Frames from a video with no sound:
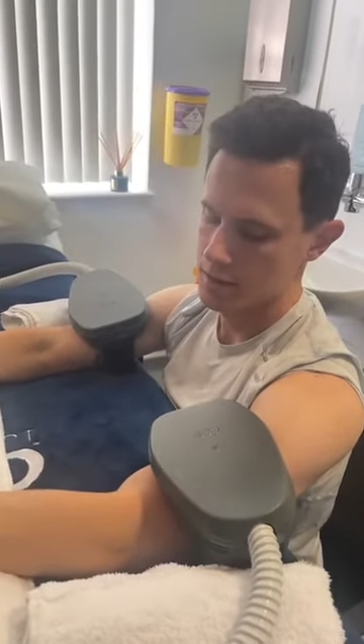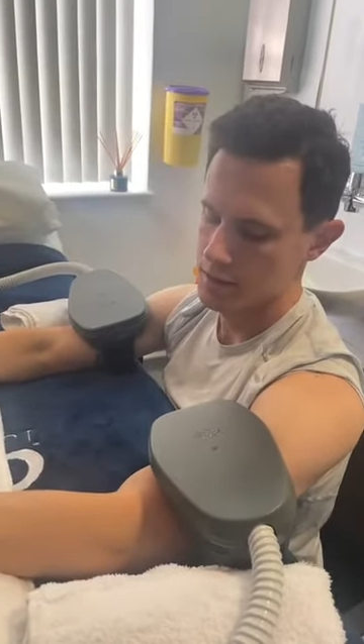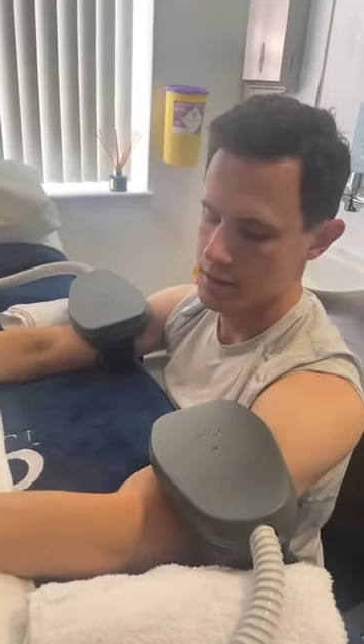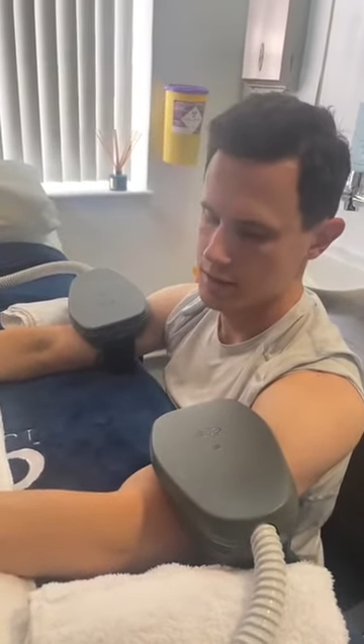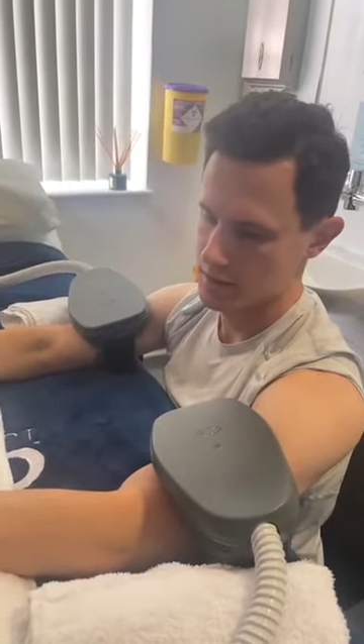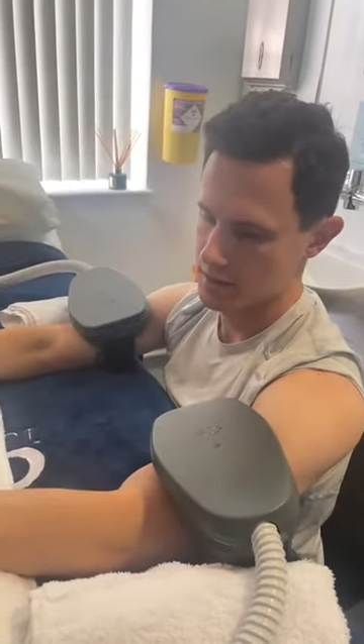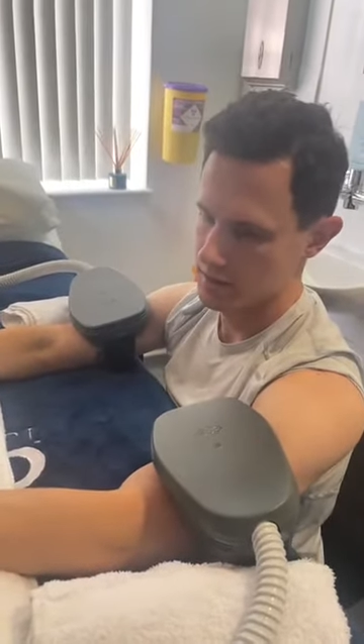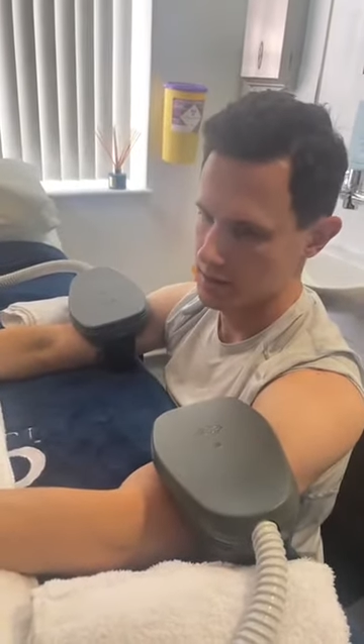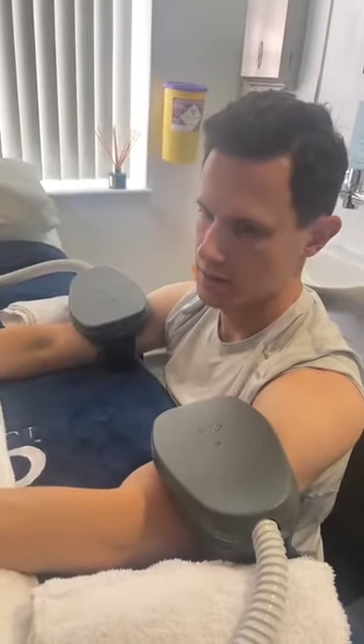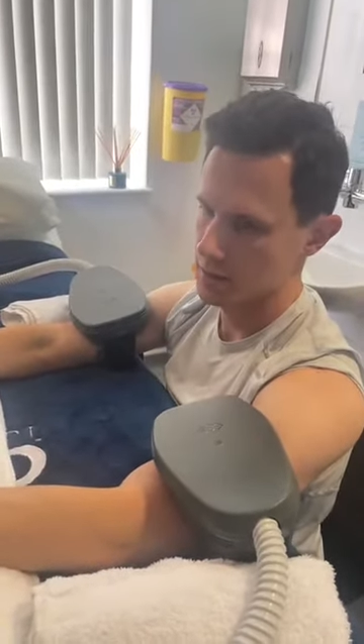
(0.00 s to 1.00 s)
This
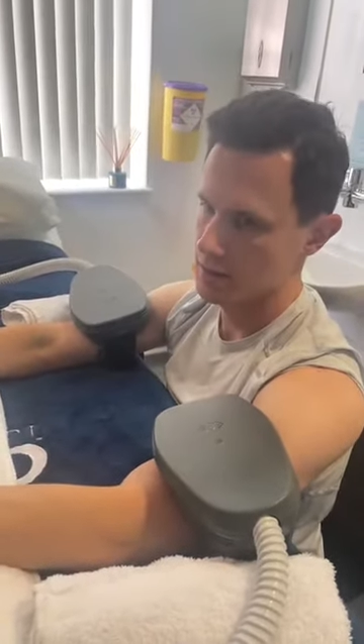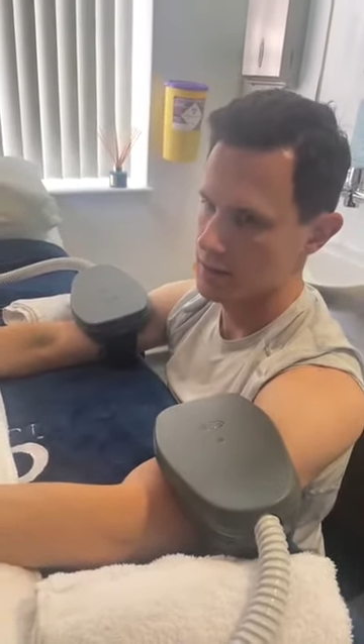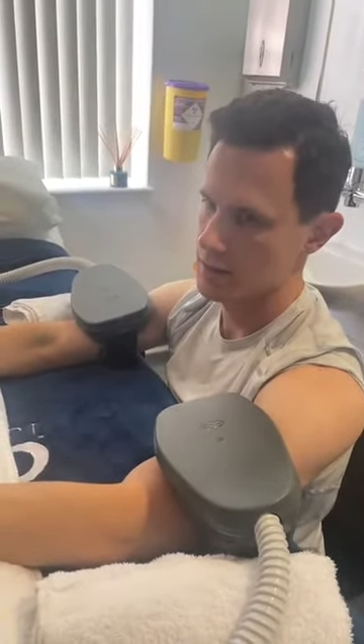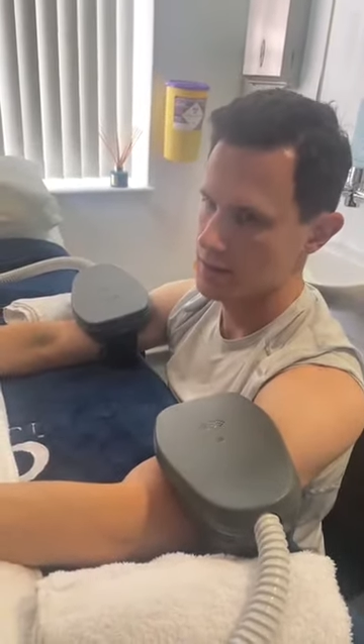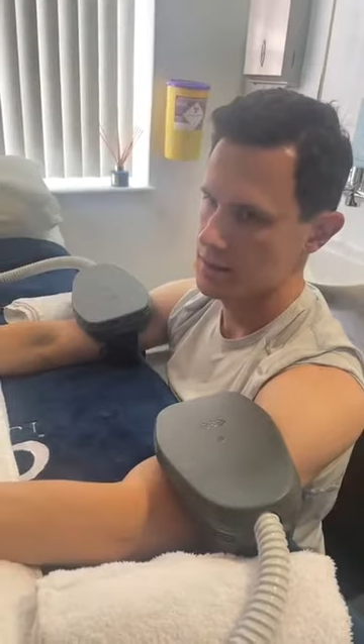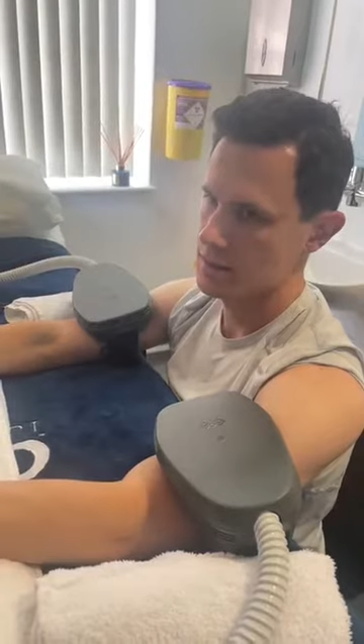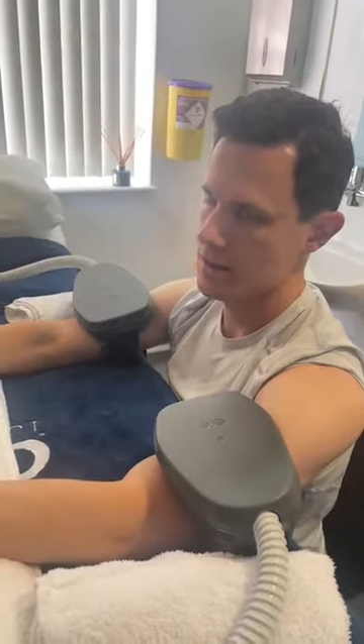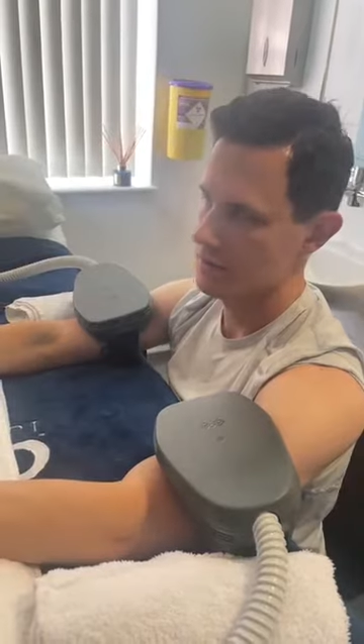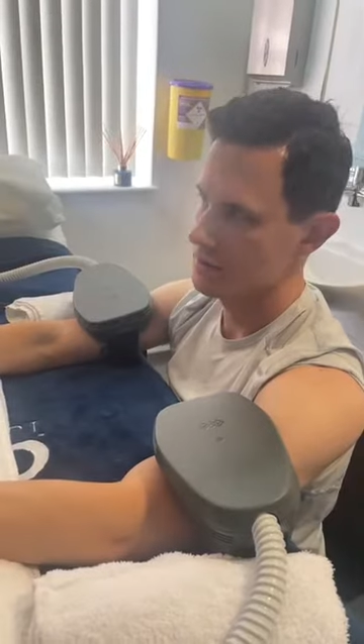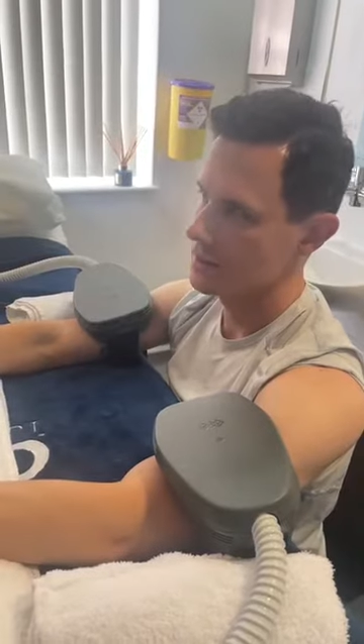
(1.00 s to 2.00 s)
is
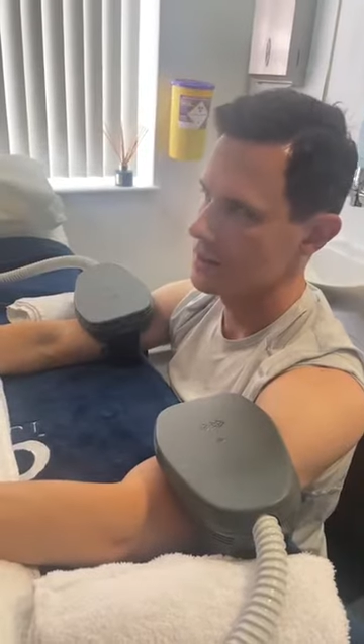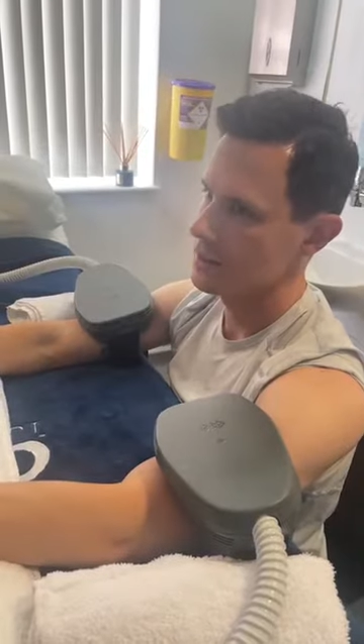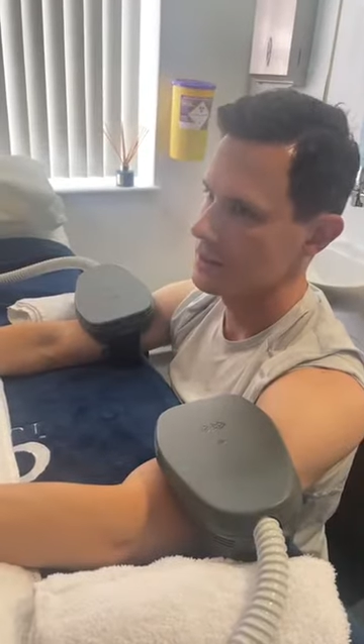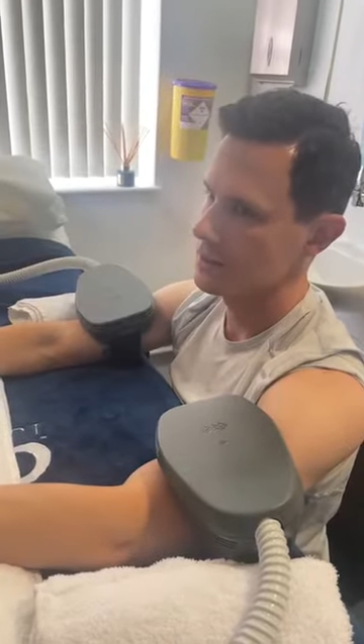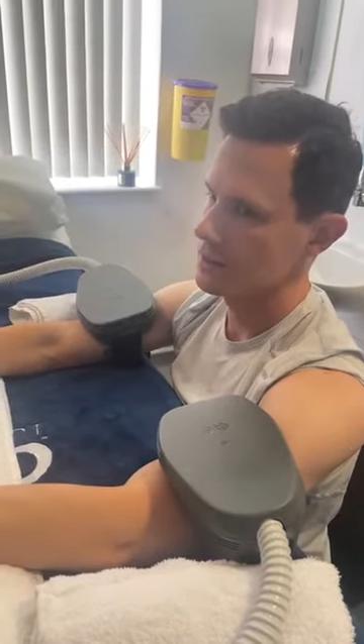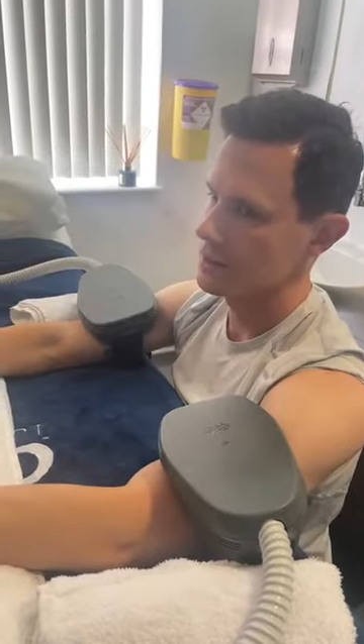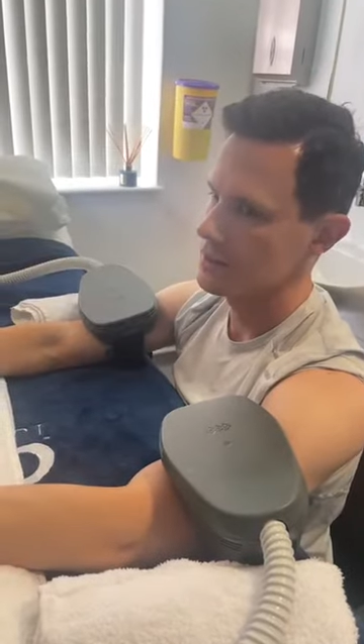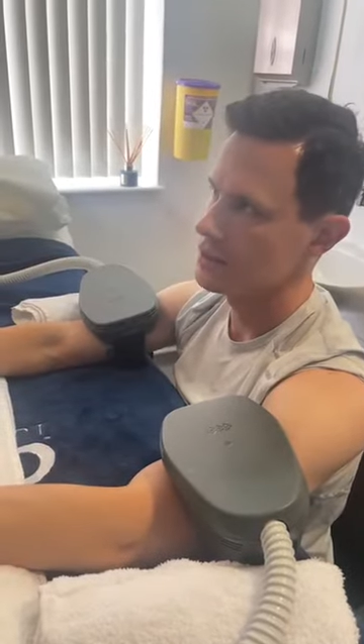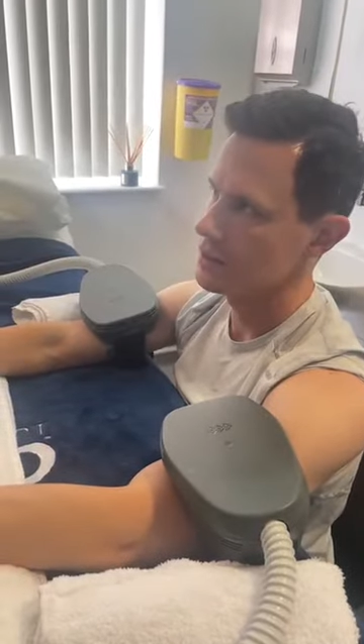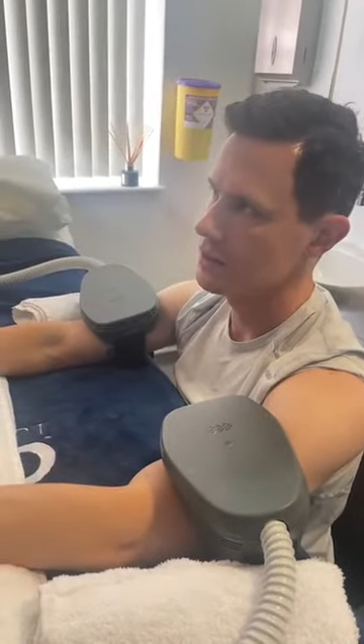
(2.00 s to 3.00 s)
definitely
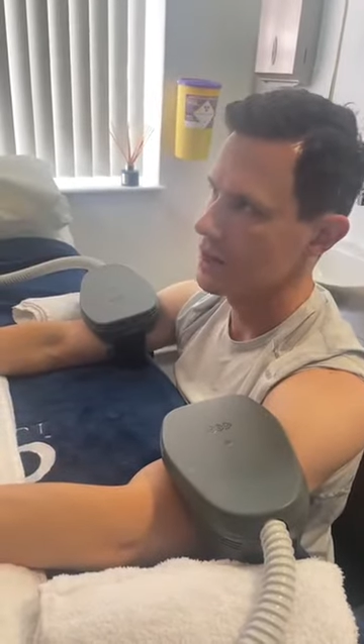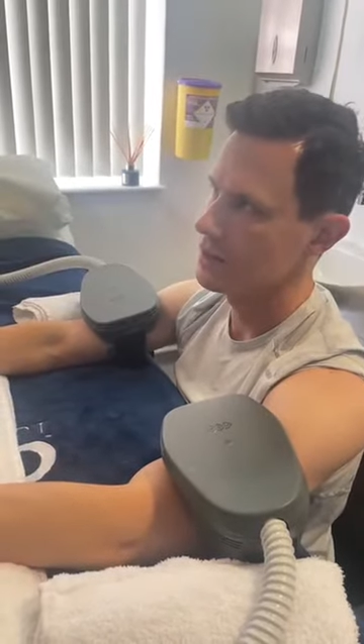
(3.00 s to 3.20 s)
easier.